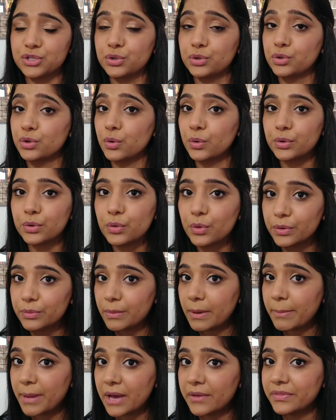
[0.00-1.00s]
don't know
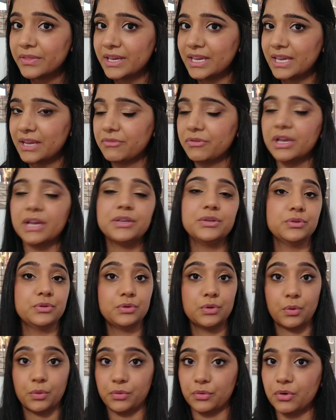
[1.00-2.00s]
about the area, you
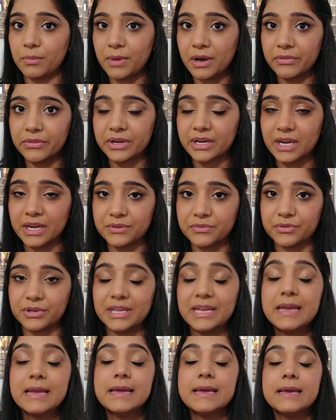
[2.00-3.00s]
don't know about the
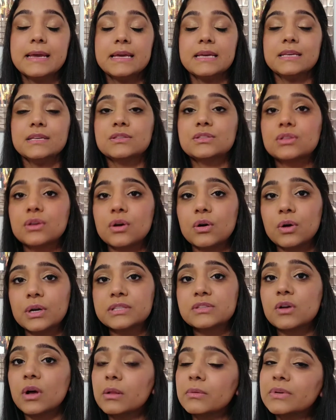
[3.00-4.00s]
country. So
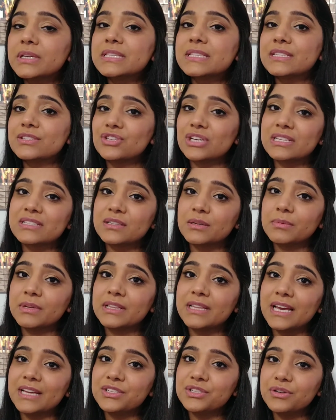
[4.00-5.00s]
it's always suggestible
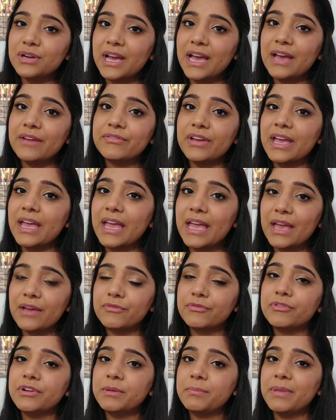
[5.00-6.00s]
that you have
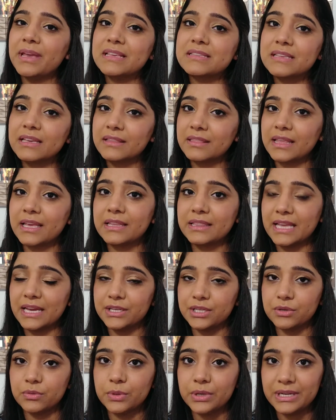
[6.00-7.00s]
every basic thing
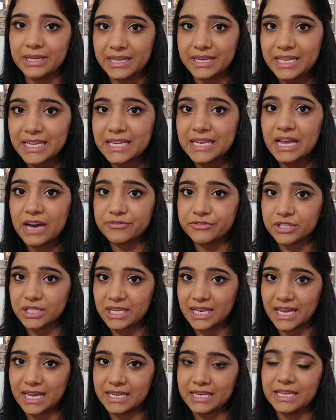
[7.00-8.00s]
that you would need after
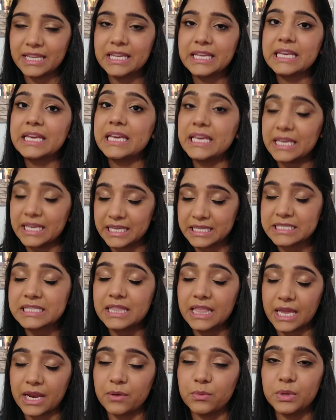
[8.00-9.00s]
landing is
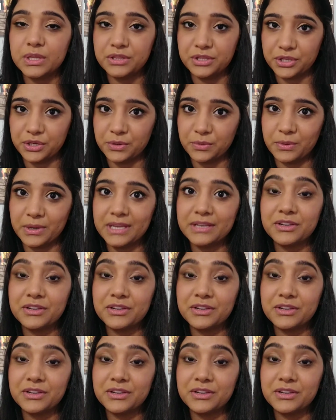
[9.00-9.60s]
there with you.